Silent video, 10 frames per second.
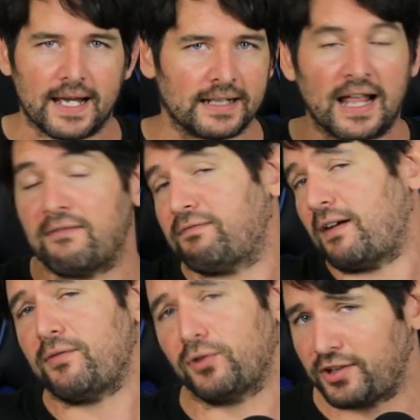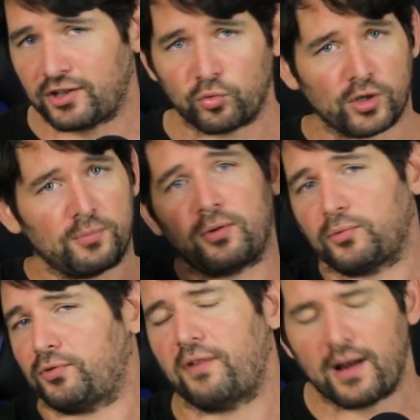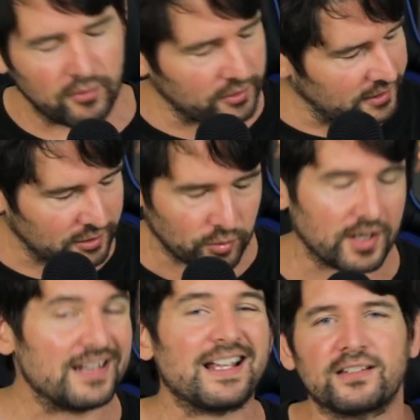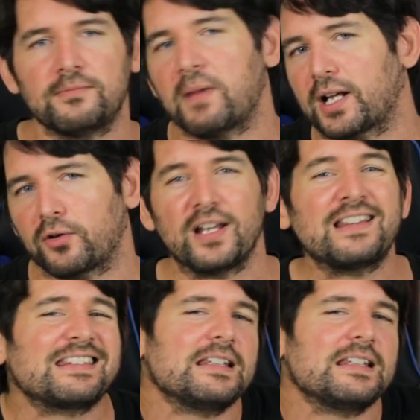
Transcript: and have 5 or 6 water pumps, 5 or 6 water, it doesn't matter. It's